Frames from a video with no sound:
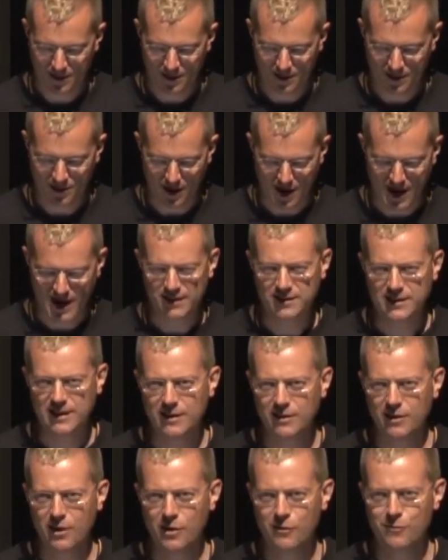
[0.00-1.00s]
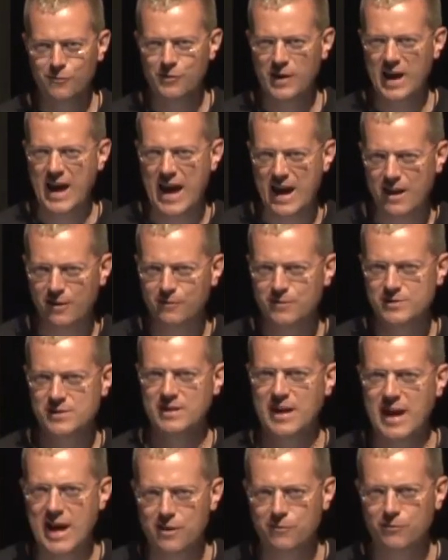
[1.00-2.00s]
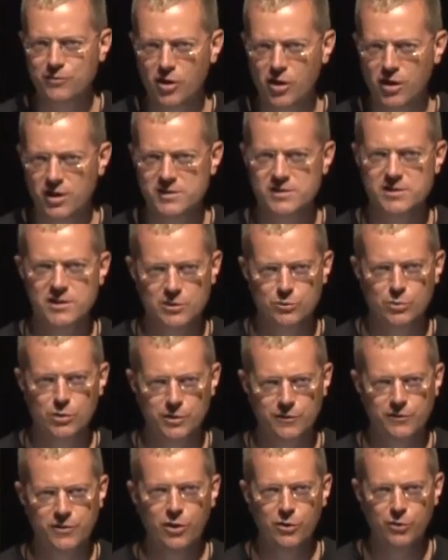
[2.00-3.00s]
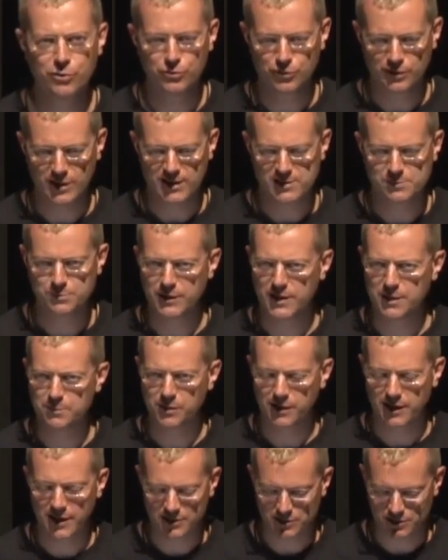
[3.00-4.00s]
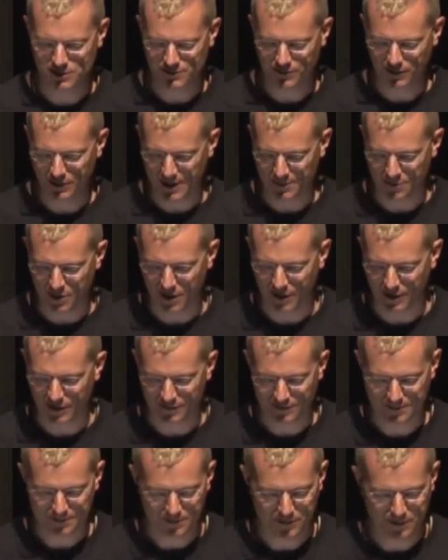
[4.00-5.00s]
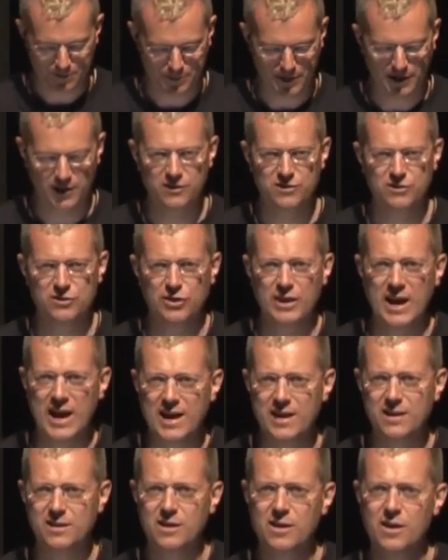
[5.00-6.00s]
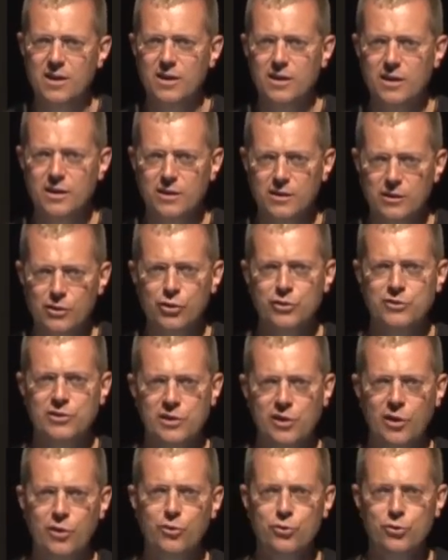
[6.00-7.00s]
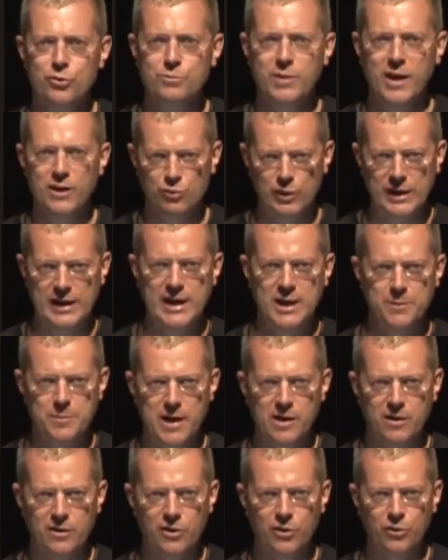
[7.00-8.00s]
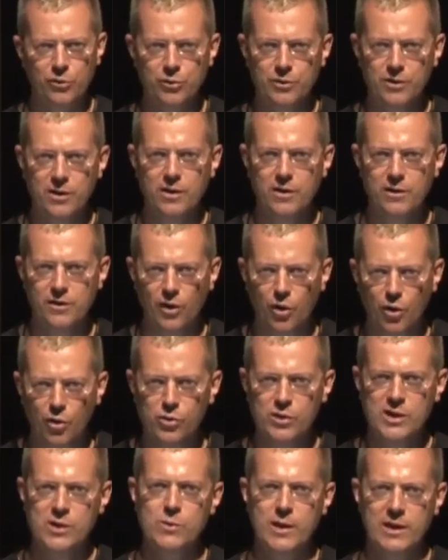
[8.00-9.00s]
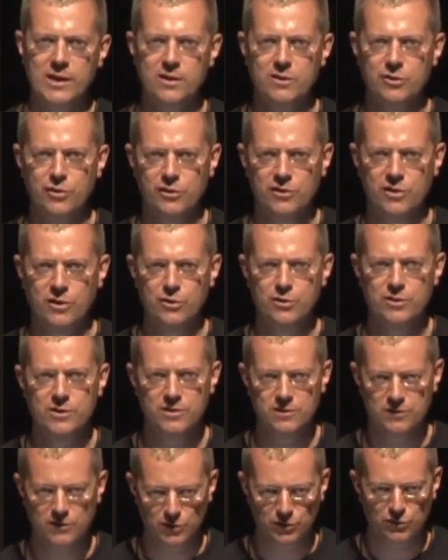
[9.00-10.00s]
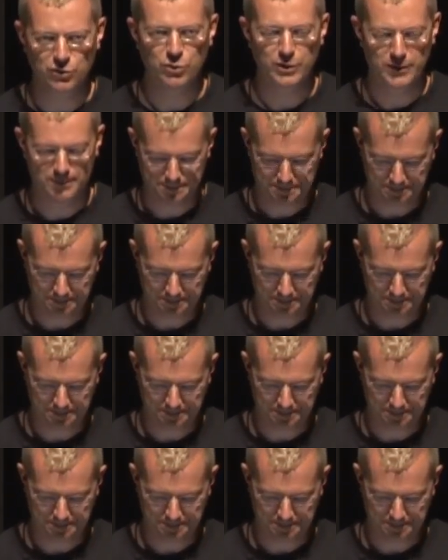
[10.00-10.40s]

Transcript: The idea of haves and have-nots in the world of code has big implications for libraries, because you can't learn to code by reading about code. The only way to learn code is to do it.